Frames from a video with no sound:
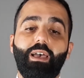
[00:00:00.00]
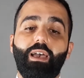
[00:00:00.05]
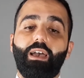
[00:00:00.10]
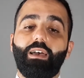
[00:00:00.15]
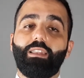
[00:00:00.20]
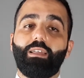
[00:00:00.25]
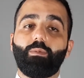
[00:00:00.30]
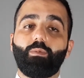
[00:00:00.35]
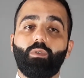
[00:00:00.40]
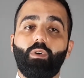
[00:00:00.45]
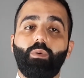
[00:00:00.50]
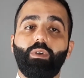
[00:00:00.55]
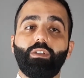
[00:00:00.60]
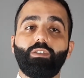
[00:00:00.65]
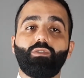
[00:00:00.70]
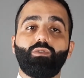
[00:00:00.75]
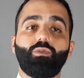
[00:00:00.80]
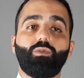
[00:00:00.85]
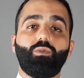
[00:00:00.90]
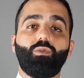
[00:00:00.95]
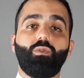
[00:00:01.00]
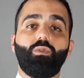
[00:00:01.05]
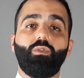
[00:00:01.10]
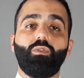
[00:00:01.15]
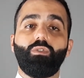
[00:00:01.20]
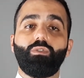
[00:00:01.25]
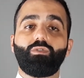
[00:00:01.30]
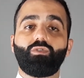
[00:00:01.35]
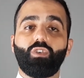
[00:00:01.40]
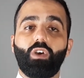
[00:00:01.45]
and I'm going to
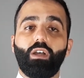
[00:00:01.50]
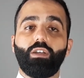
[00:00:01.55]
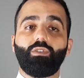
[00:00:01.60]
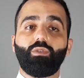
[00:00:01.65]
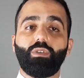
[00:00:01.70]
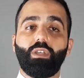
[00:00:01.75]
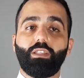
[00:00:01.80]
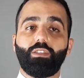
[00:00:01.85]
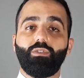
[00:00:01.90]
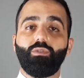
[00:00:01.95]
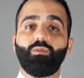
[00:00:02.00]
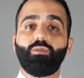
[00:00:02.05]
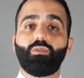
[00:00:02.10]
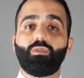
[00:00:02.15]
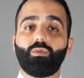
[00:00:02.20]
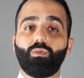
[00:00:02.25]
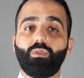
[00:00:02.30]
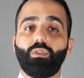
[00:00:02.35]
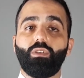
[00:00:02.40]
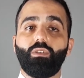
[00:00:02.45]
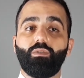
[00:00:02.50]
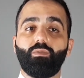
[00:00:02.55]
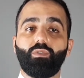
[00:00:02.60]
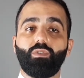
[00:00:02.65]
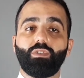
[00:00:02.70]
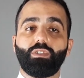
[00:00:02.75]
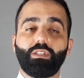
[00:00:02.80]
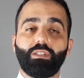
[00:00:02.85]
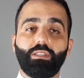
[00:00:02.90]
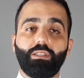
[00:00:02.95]
try to get you through the
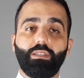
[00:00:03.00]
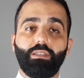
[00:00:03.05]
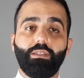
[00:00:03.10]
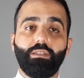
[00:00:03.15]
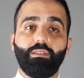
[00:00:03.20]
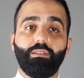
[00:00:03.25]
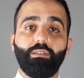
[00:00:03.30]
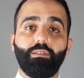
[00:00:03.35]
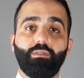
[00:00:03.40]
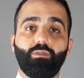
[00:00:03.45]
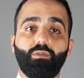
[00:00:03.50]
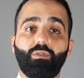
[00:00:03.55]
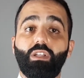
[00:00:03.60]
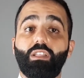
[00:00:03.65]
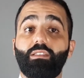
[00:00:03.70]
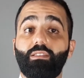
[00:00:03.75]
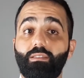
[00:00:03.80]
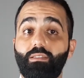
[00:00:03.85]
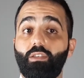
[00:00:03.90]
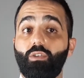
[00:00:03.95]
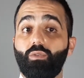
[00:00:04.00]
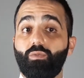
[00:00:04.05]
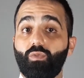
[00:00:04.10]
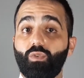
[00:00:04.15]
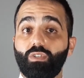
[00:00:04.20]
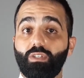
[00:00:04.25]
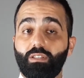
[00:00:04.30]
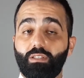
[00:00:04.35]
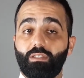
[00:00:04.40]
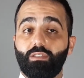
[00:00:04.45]
university, to get the
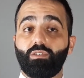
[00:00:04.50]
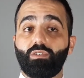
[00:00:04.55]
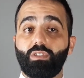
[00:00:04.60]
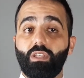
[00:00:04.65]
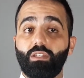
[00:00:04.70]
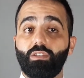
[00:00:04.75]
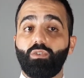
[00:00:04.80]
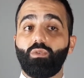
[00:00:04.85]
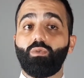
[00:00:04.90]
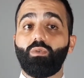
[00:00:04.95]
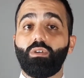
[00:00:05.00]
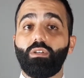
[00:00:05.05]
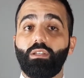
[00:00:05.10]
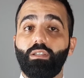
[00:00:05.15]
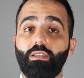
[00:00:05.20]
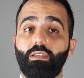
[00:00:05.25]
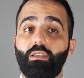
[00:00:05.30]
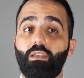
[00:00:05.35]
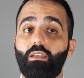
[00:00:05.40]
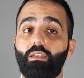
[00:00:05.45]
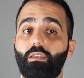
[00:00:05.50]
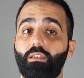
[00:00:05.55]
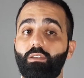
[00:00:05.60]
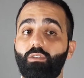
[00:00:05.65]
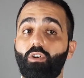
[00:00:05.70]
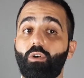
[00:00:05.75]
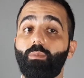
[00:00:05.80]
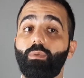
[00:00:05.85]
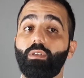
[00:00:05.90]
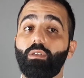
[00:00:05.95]
university to send you a
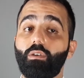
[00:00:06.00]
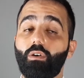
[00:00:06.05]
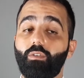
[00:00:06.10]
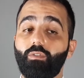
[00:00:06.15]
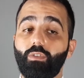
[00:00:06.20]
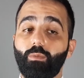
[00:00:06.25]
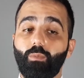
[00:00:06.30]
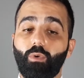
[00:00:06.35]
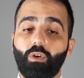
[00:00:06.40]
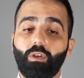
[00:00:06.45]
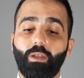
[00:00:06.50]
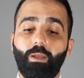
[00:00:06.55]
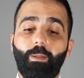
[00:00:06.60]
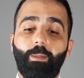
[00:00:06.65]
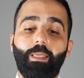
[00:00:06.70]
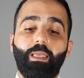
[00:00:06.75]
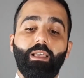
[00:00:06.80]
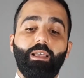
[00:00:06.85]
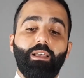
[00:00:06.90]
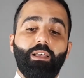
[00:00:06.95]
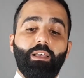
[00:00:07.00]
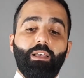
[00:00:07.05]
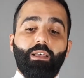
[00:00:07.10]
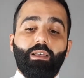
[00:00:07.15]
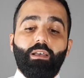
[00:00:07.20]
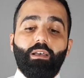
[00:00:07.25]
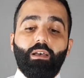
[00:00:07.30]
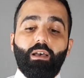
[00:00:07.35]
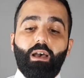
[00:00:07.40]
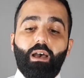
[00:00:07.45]
copy of the book.
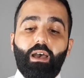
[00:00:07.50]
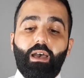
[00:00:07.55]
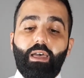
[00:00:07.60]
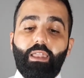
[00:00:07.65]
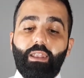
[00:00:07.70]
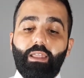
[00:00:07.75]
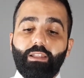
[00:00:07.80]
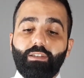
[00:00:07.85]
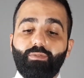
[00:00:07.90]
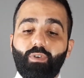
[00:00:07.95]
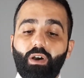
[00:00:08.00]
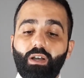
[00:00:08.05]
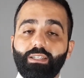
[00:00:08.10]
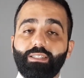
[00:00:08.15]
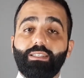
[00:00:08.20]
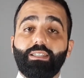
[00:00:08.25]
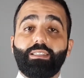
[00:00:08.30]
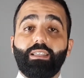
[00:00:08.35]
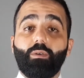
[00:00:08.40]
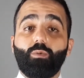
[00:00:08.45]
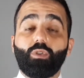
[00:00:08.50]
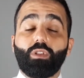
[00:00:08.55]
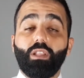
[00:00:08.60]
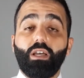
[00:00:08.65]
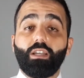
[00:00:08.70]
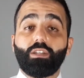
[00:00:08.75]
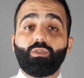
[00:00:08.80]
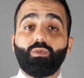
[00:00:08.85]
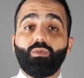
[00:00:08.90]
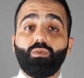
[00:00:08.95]
An advice that I would
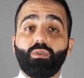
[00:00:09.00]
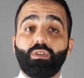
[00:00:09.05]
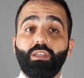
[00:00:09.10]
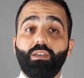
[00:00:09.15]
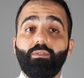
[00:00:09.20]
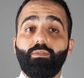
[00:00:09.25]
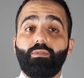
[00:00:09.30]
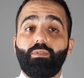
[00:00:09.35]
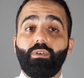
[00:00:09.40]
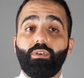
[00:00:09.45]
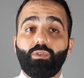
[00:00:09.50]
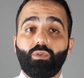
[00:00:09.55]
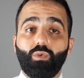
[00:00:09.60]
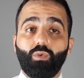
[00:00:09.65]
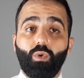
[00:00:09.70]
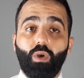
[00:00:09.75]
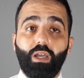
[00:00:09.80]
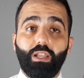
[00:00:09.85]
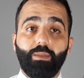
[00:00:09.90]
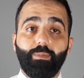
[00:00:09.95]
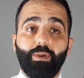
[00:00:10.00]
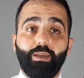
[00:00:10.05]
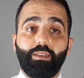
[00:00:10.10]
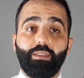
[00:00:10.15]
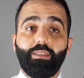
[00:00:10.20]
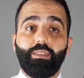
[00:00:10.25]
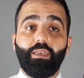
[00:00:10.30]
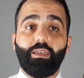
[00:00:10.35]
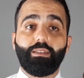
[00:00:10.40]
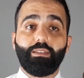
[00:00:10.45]
like to give to anybody
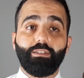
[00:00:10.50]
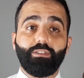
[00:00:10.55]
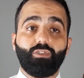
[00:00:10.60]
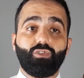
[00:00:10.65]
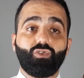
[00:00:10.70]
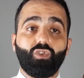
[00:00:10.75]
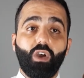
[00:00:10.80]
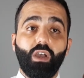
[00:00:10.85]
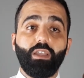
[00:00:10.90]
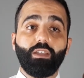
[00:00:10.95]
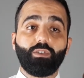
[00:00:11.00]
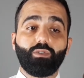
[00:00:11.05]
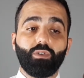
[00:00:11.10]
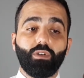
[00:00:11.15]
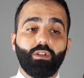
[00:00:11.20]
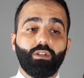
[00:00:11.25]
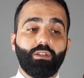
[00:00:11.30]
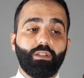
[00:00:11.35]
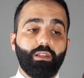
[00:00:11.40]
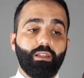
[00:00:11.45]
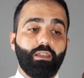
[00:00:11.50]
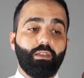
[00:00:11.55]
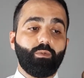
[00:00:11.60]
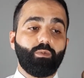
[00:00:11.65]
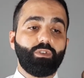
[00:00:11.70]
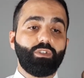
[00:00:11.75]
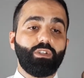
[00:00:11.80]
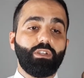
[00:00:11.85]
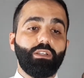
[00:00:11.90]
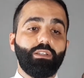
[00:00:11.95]
that is trying to learn the
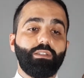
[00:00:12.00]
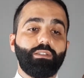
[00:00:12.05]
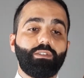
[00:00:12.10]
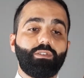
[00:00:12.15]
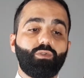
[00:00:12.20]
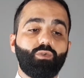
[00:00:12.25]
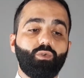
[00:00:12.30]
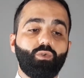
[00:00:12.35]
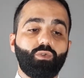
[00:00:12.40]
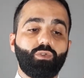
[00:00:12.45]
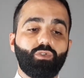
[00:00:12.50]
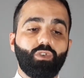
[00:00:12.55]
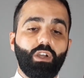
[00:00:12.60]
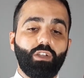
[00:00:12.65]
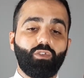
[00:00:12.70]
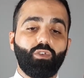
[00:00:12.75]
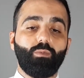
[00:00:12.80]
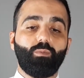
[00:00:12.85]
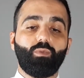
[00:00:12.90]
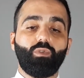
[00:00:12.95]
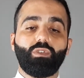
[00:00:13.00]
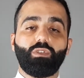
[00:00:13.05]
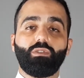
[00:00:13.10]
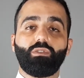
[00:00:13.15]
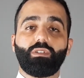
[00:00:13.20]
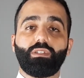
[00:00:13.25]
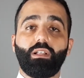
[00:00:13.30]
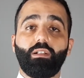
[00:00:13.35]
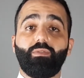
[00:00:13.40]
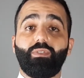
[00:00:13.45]
language is to try to immerse
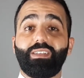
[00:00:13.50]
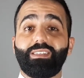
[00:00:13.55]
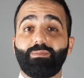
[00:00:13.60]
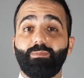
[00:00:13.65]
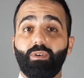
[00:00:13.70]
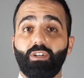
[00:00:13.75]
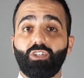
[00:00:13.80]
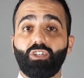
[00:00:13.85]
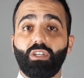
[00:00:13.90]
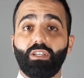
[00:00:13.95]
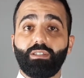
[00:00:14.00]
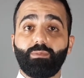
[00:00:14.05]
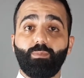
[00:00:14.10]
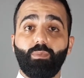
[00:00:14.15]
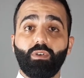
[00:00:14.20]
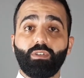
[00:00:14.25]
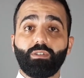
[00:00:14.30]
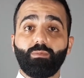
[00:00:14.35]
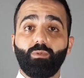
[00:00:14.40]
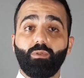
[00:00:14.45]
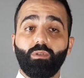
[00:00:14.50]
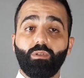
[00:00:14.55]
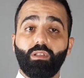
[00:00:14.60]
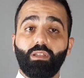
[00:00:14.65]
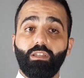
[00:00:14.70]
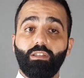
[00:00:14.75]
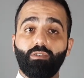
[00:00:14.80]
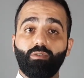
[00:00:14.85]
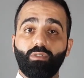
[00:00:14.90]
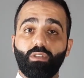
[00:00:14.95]
yourself as much as possible
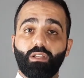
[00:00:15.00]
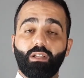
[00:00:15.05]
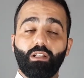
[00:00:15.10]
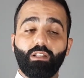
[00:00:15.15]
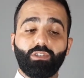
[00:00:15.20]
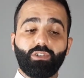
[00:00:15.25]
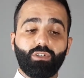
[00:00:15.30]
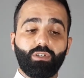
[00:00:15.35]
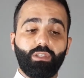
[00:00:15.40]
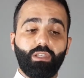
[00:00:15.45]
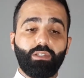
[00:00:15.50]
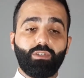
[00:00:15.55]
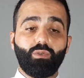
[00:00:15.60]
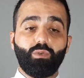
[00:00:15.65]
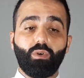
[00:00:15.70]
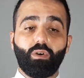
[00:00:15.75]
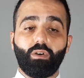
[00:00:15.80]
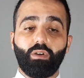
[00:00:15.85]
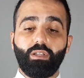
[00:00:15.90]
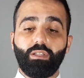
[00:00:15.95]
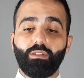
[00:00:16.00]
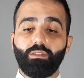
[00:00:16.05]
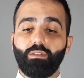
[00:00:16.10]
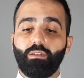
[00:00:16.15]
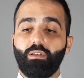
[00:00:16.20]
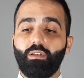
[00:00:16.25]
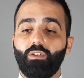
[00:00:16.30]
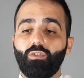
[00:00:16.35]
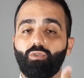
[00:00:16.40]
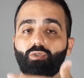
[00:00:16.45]
into the culture that you are
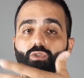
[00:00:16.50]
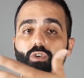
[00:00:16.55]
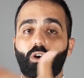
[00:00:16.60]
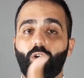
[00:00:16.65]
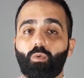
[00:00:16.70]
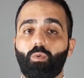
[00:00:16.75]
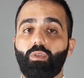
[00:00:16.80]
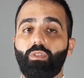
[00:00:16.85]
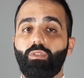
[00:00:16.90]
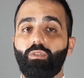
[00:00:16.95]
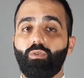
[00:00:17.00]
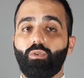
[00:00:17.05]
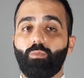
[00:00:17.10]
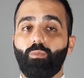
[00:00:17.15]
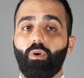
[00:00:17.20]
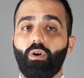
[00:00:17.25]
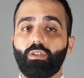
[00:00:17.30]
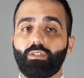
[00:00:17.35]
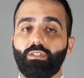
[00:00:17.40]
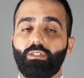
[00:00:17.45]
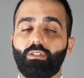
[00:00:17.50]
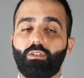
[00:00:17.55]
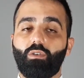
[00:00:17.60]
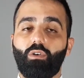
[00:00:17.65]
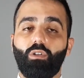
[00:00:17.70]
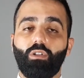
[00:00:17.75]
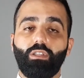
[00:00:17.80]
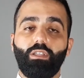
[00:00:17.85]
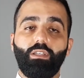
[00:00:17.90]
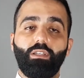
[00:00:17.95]
in, to talk with your Bosnian
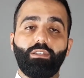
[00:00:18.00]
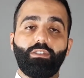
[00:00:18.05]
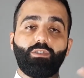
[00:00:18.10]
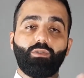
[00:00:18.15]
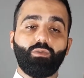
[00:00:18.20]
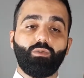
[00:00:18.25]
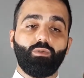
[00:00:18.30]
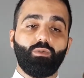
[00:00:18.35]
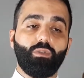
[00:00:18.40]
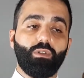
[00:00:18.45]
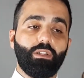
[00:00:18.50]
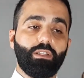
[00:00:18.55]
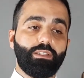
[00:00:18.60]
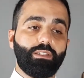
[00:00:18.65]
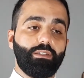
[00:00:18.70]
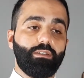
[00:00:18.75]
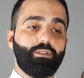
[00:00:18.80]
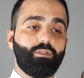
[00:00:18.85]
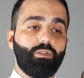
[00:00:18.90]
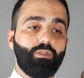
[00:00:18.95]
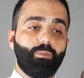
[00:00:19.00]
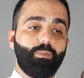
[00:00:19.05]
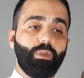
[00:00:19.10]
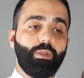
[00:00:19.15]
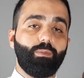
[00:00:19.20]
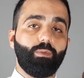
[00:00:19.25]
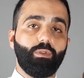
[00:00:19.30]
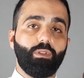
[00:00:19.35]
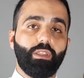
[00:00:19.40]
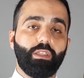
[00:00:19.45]
colleagues, to listen to the
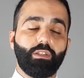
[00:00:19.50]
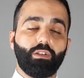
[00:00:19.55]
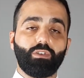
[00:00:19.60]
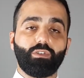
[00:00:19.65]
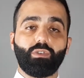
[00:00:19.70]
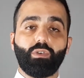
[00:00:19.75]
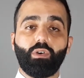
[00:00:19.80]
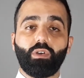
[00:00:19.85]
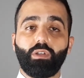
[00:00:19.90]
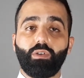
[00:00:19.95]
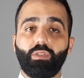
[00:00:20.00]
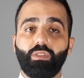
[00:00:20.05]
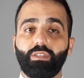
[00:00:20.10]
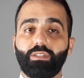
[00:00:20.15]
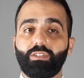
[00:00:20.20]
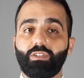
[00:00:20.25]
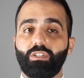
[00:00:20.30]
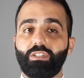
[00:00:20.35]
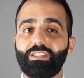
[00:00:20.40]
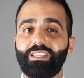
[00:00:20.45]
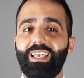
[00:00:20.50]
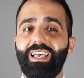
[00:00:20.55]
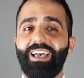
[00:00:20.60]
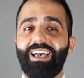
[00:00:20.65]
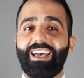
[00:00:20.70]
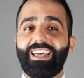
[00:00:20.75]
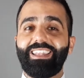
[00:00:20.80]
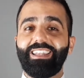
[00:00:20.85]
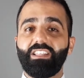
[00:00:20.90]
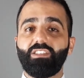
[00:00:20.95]
people that are talking on the streets,
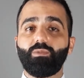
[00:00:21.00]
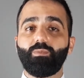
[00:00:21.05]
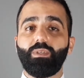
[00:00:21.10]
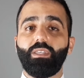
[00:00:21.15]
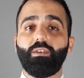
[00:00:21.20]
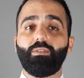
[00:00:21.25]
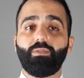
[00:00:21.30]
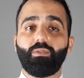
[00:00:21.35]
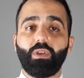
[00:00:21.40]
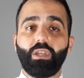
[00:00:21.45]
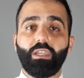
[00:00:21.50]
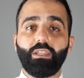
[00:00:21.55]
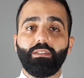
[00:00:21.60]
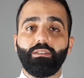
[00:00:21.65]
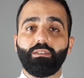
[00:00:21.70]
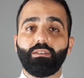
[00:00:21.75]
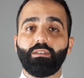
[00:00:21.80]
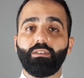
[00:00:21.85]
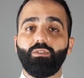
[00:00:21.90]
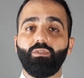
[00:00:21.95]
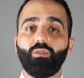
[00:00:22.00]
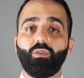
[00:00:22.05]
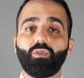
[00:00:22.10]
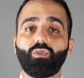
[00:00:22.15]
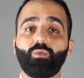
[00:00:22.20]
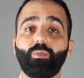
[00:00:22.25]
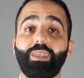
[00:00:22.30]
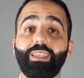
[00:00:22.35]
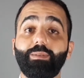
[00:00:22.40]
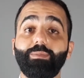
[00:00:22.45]
and not to be afraid,
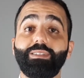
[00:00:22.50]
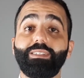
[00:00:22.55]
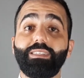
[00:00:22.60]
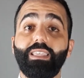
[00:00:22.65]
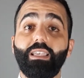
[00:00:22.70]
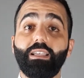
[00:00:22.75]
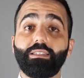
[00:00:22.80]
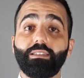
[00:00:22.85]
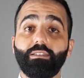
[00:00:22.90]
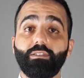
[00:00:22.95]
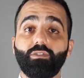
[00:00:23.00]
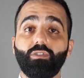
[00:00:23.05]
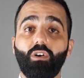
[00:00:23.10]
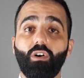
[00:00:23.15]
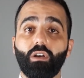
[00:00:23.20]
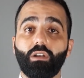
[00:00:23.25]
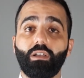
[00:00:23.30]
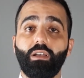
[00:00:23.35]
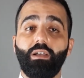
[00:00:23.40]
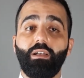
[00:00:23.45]
to make mistakes and talk,